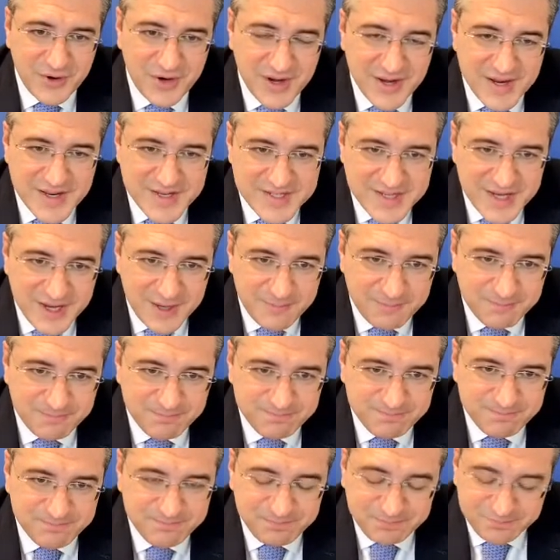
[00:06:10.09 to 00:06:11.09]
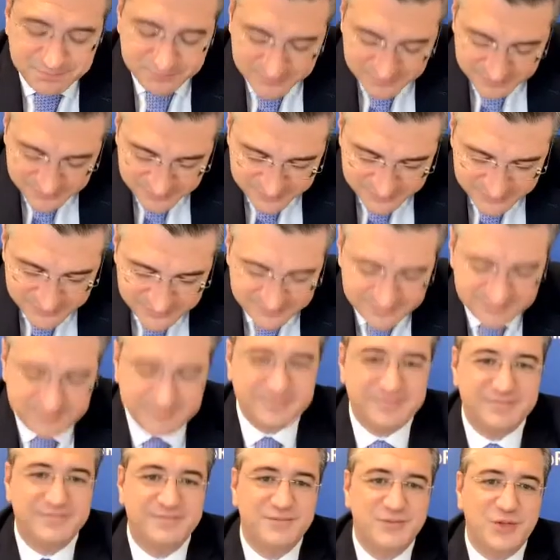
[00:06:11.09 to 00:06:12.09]
Elisa,
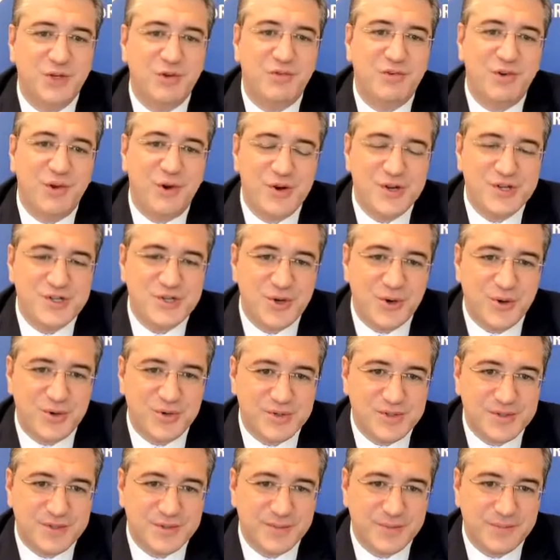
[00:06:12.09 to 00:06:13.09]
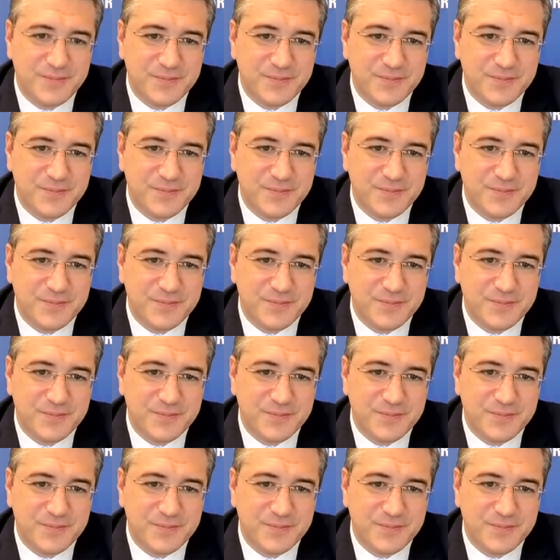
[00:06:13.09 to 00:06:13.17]
the floor is yours.